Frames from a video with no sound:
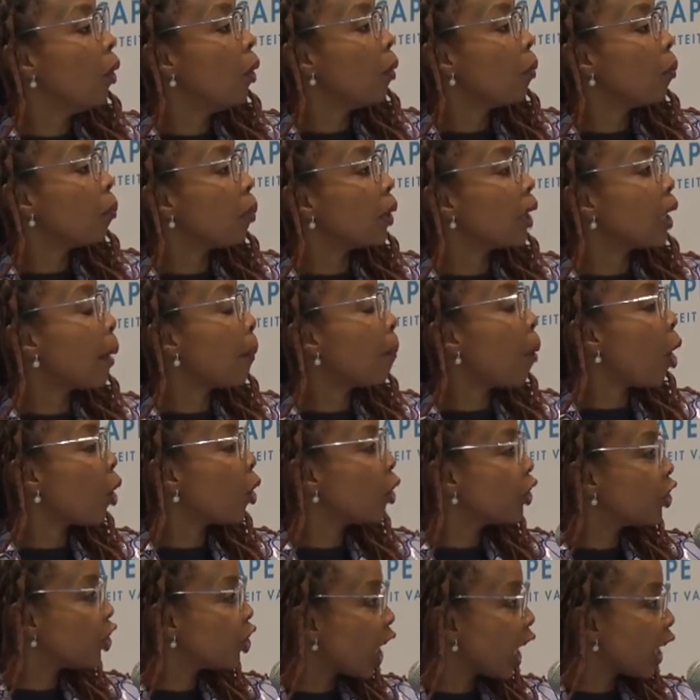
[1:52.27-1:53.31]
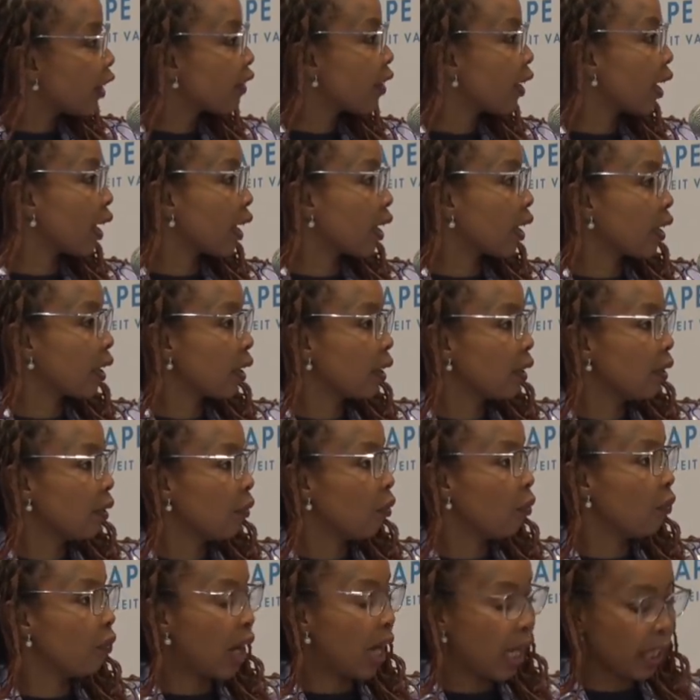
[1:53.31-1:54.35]
being apologetic for
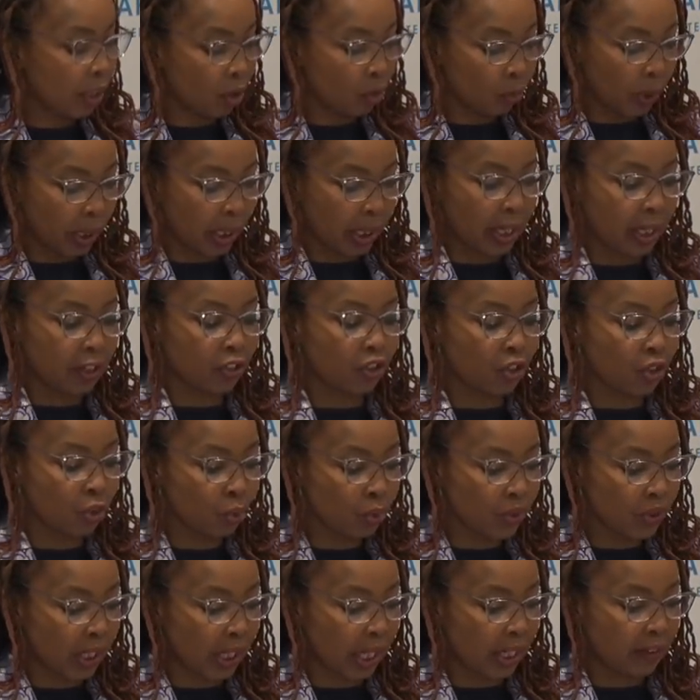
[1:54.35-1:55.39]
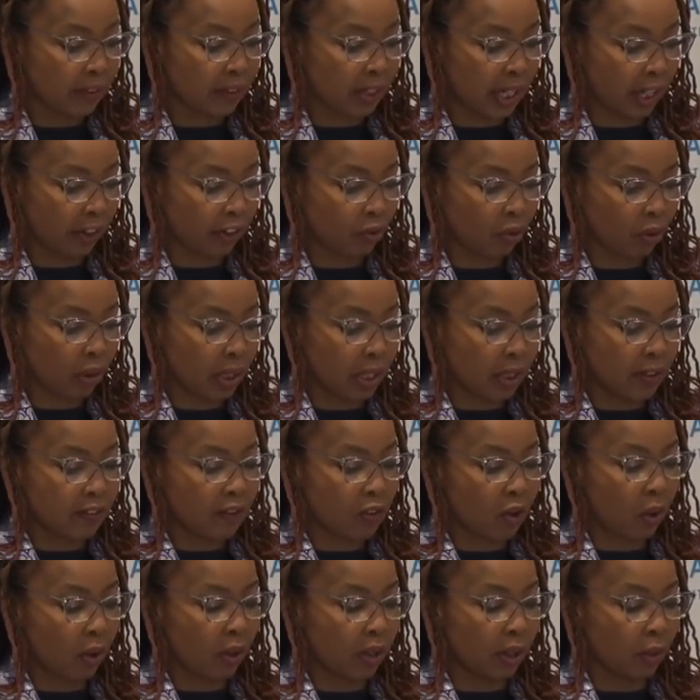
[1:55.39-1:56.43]
valuing and choosing intellectual and
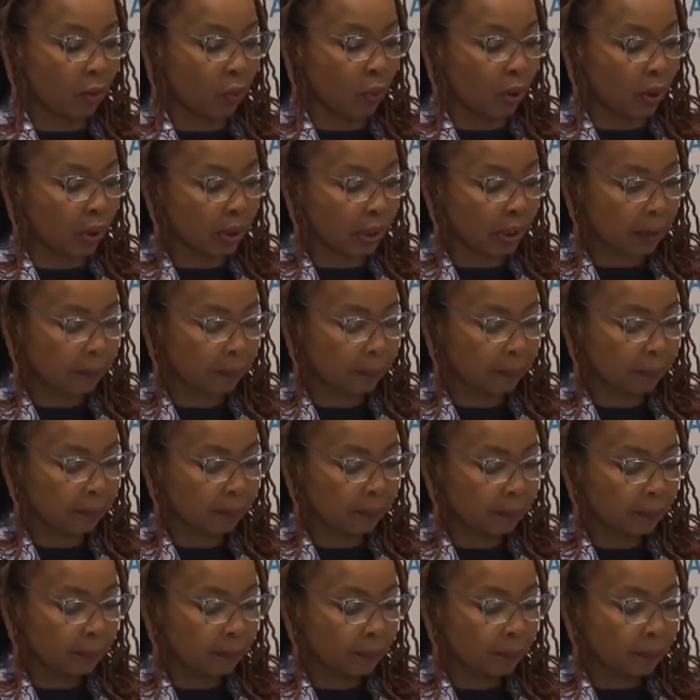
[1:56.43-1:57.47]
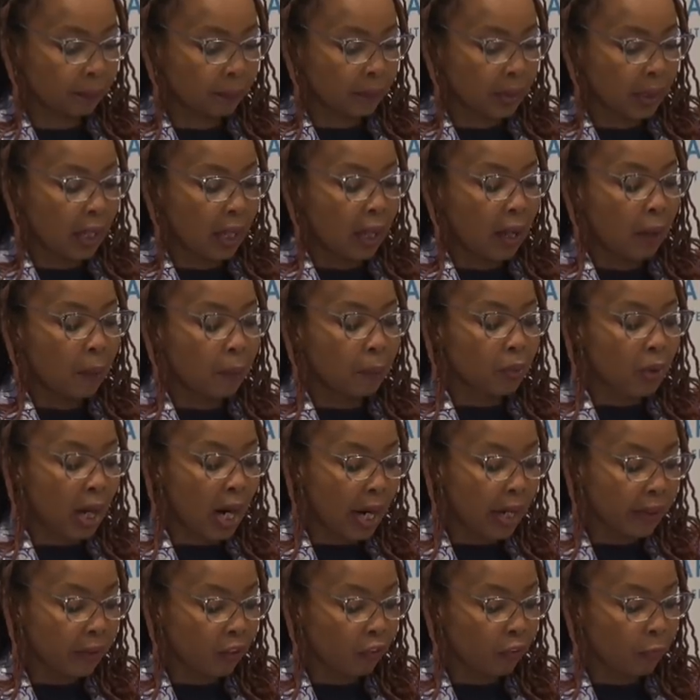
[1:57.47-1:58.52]
scholarly work,
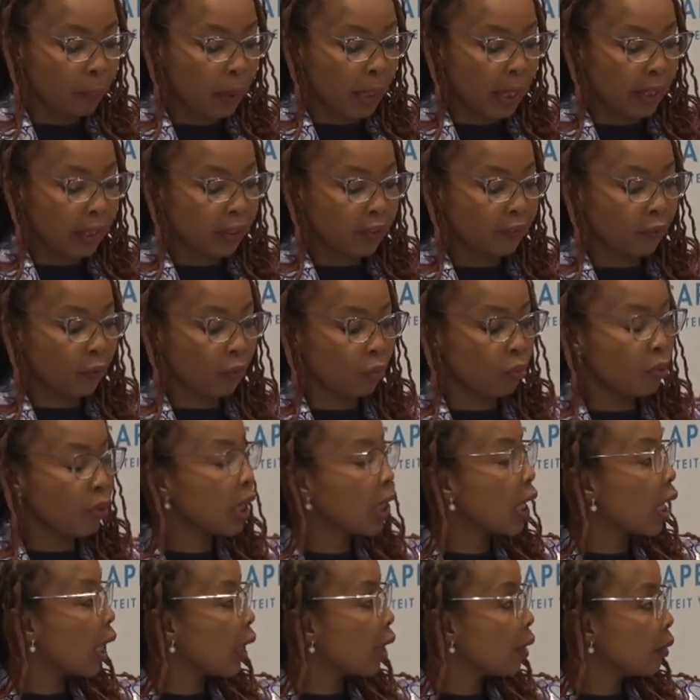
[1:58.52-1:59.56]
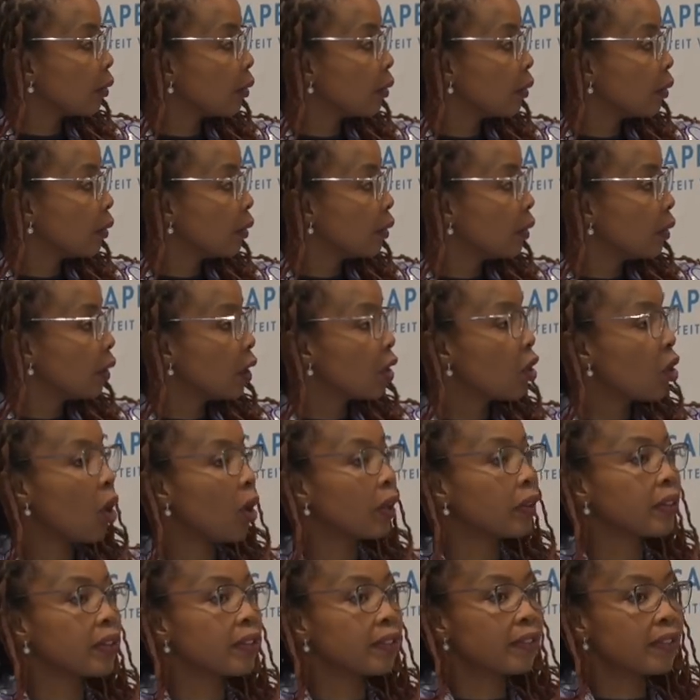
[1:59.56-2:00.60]
pride of place for rigor,
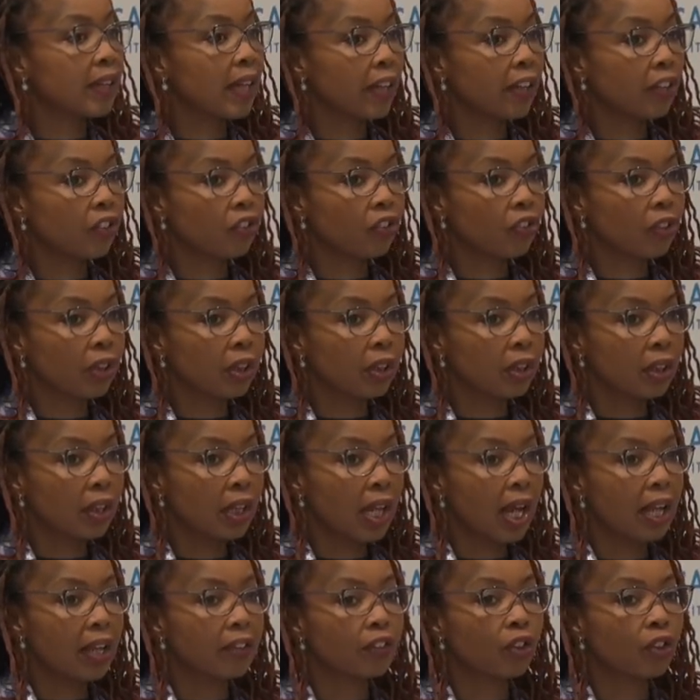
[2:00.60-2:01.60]
contestation as